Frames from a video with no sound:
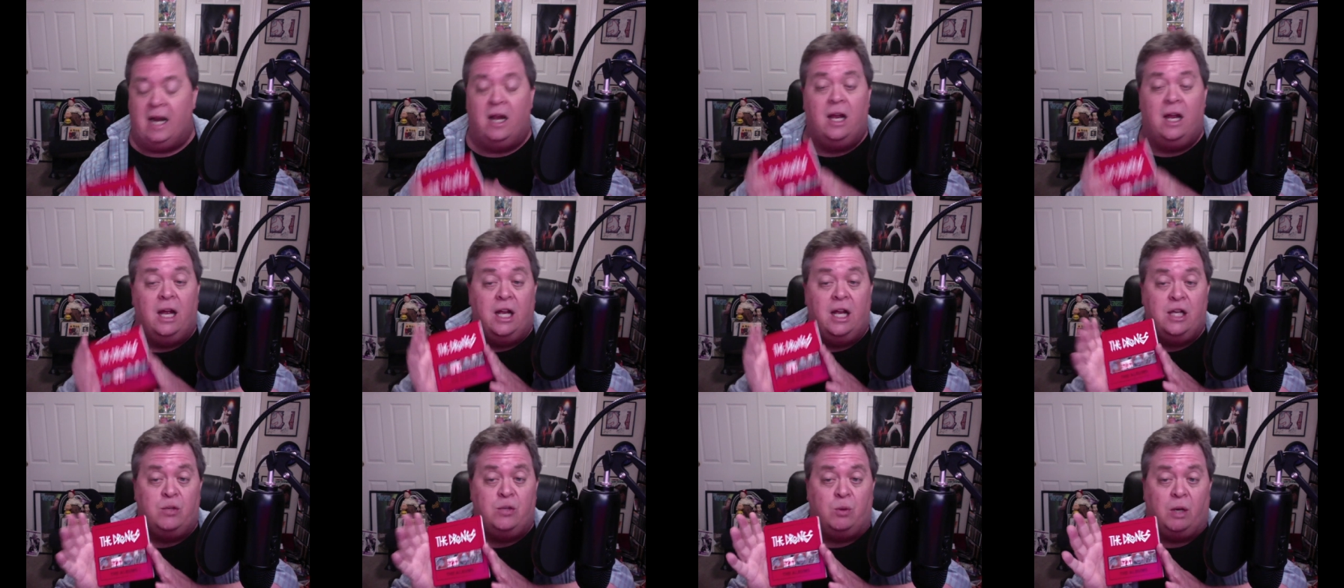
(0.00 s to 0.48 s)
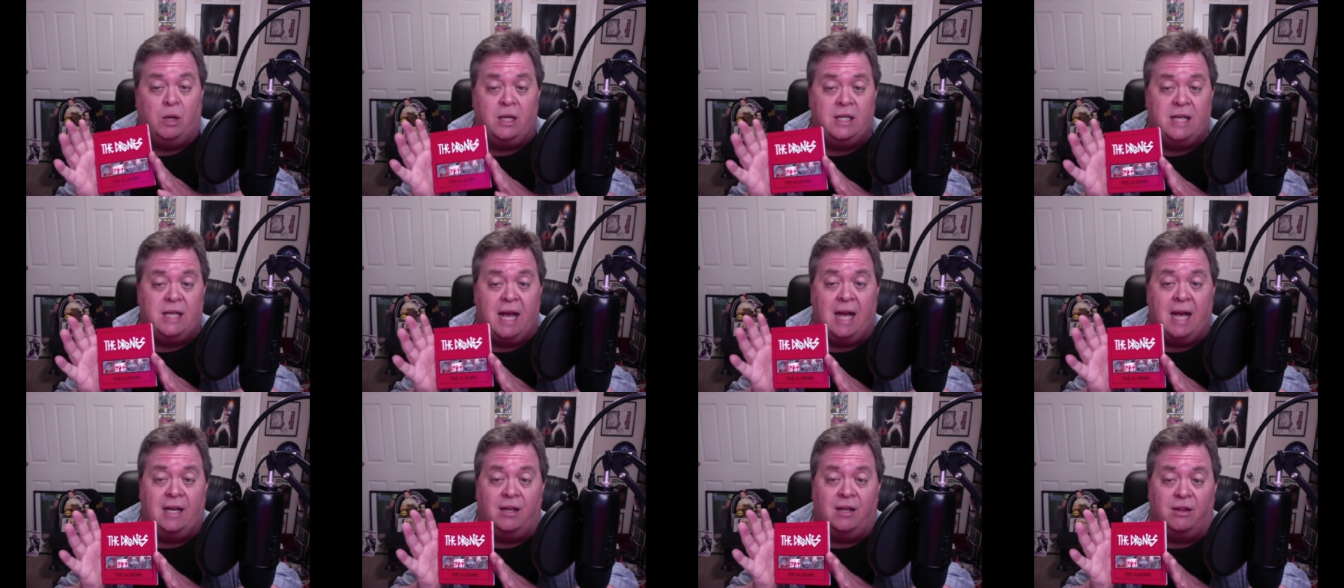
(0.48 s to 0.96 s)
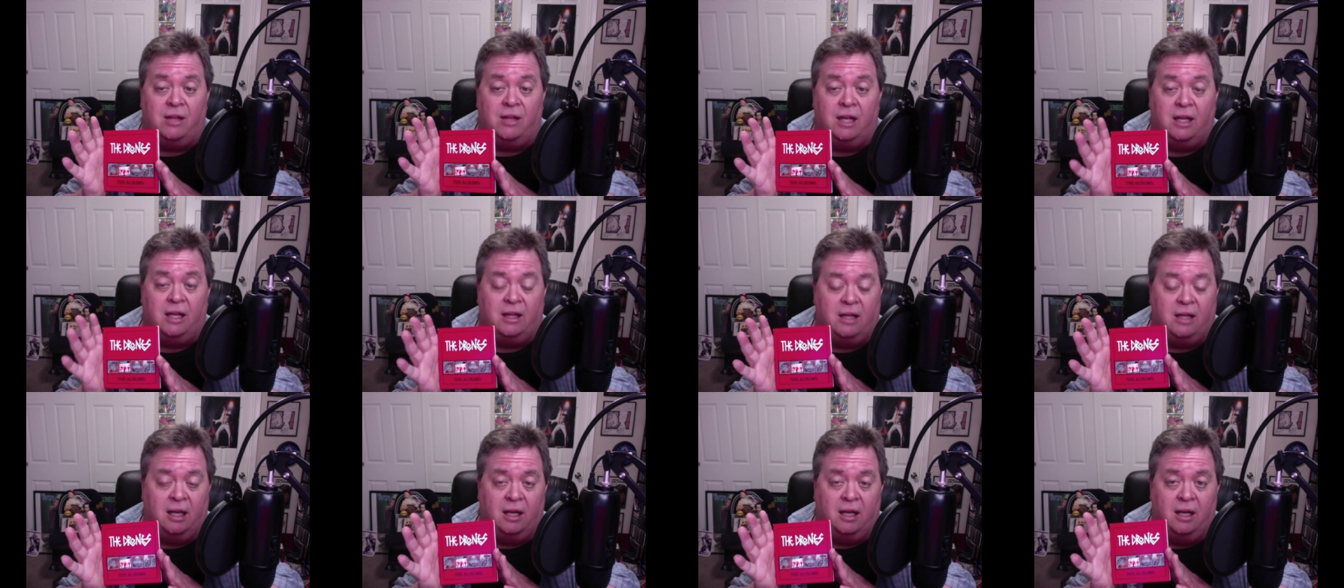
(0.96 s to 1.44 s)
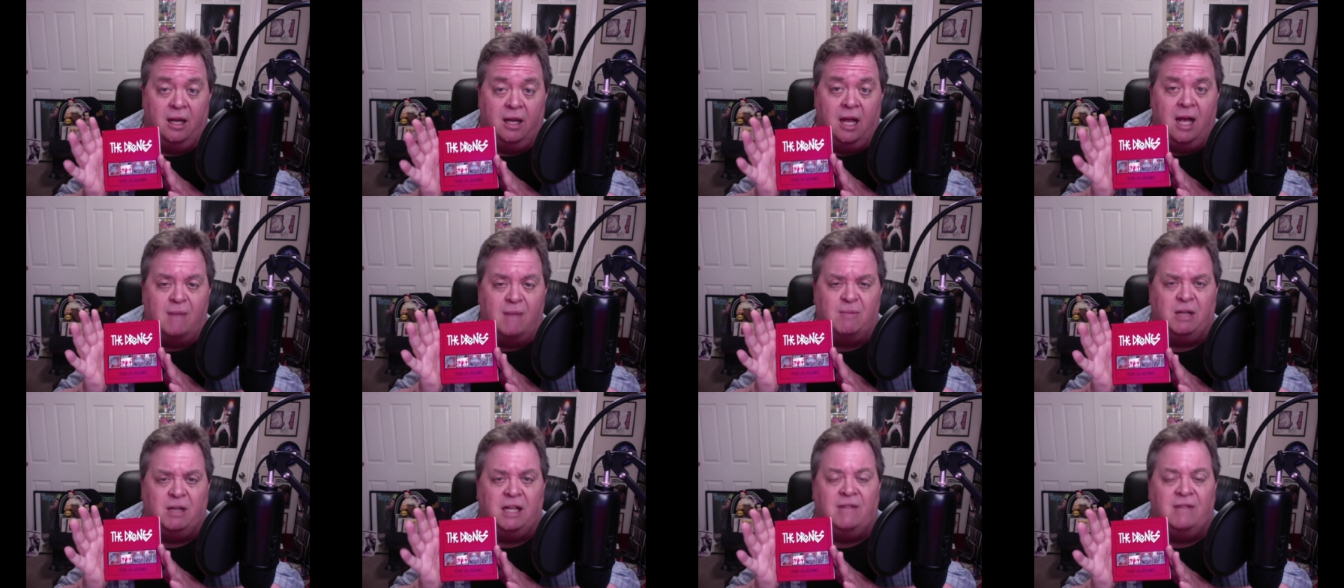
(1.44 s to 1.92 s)
It's really sad to think that I
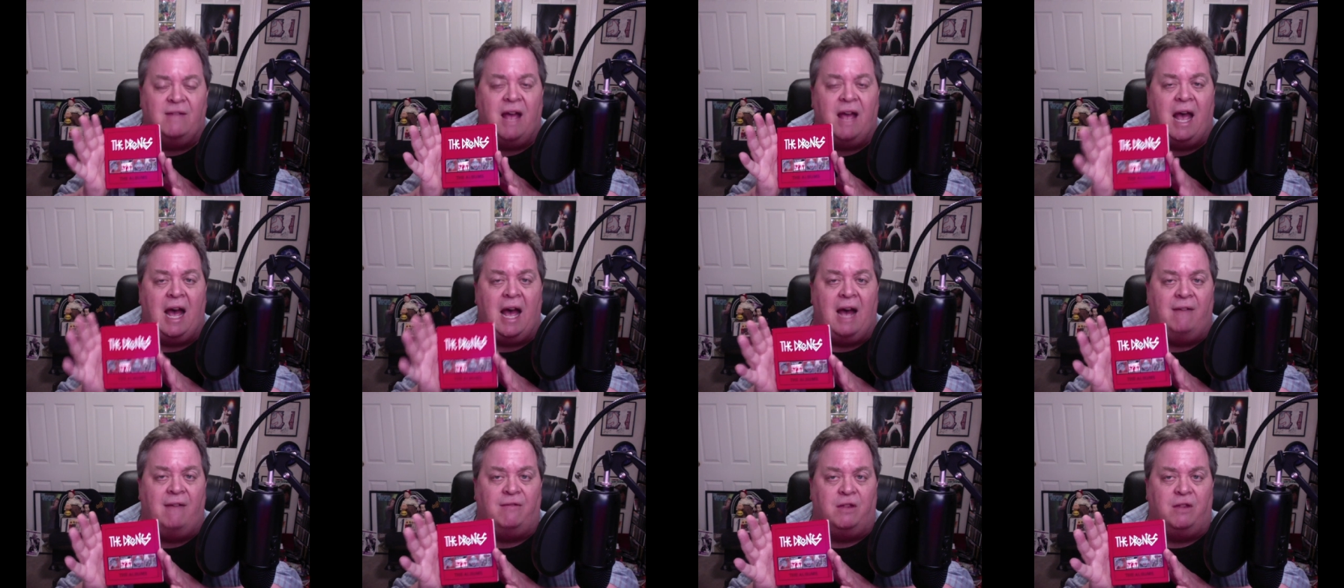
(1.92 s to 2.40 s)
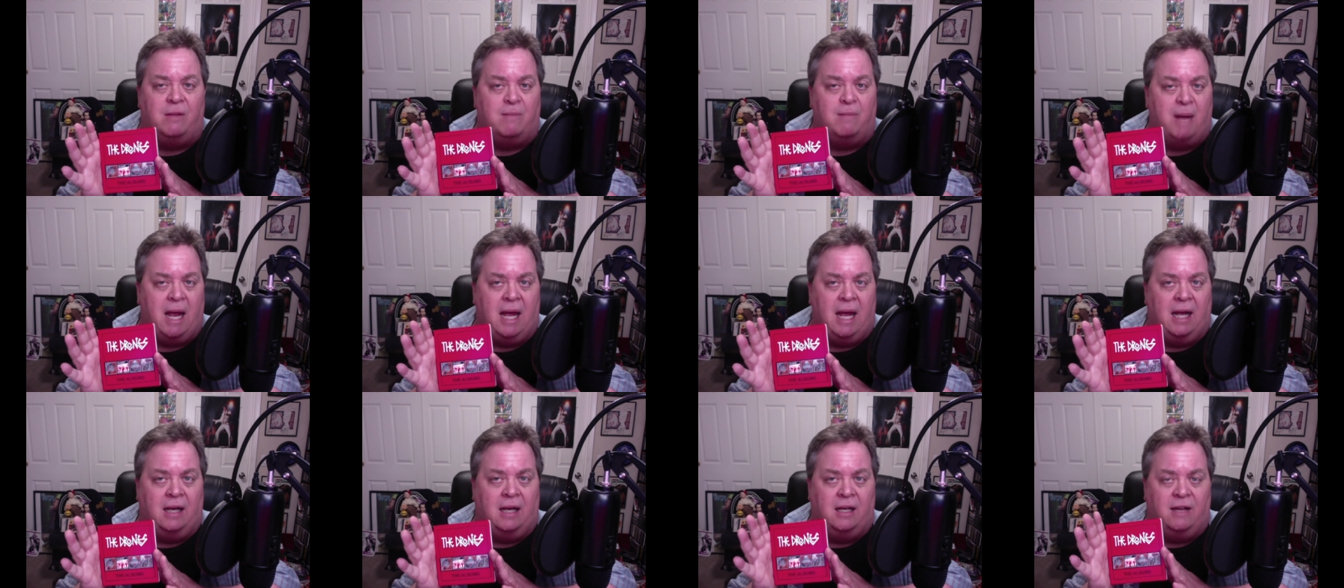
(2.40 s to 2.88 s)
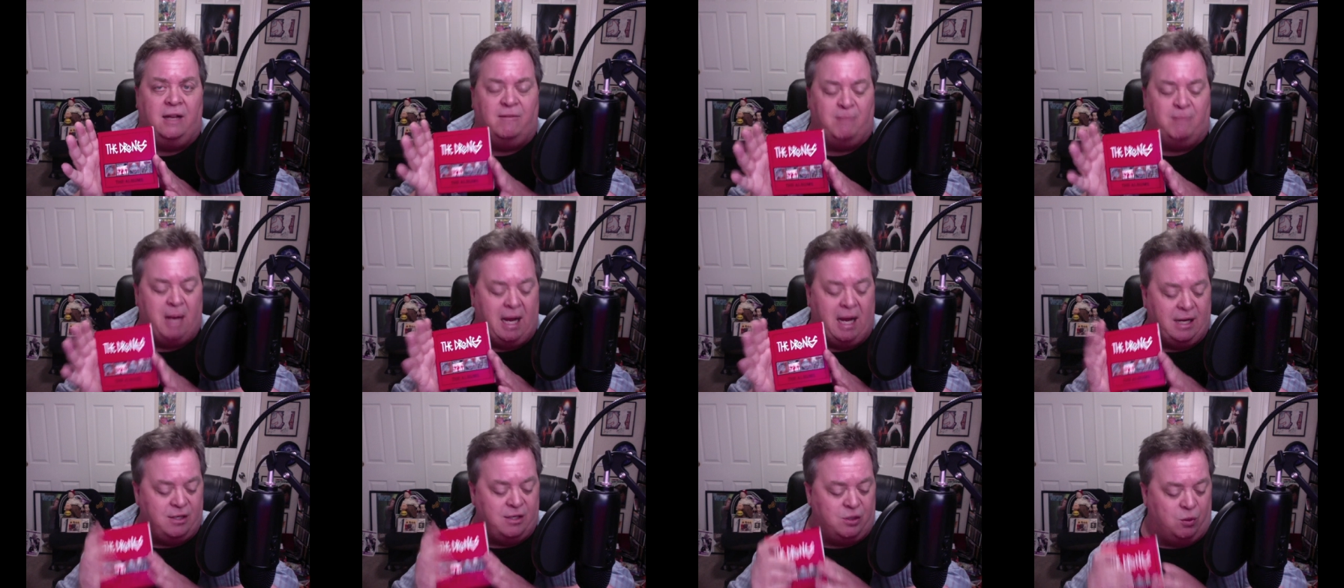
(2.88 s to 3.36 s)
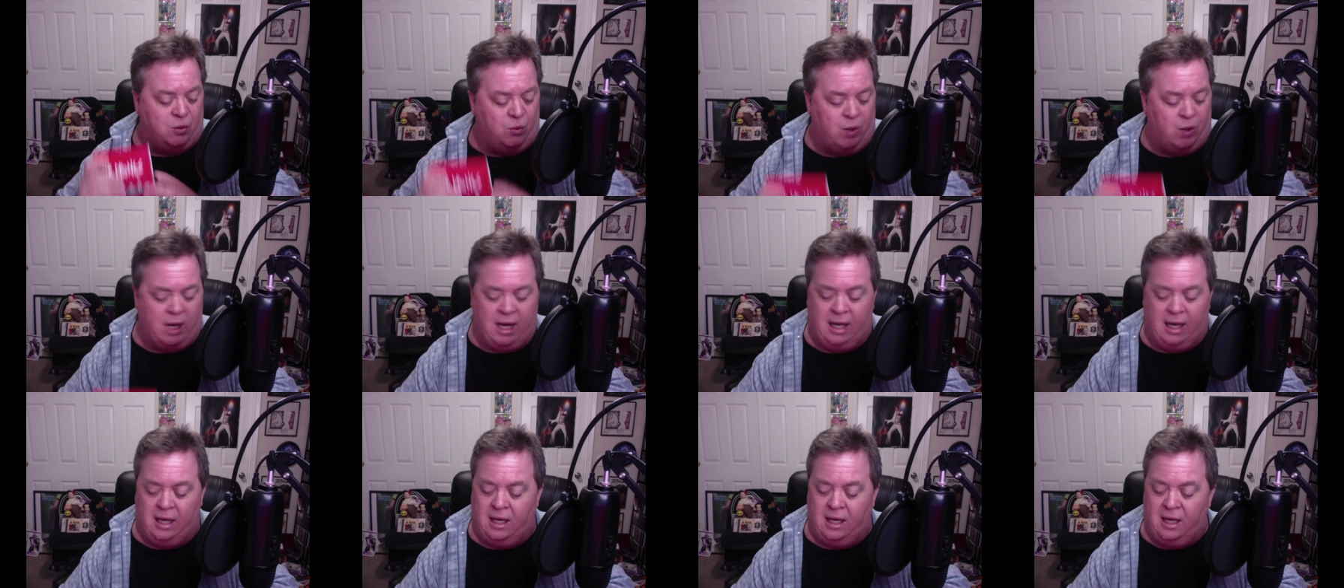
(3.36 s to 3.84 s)
believe half the band have passed away,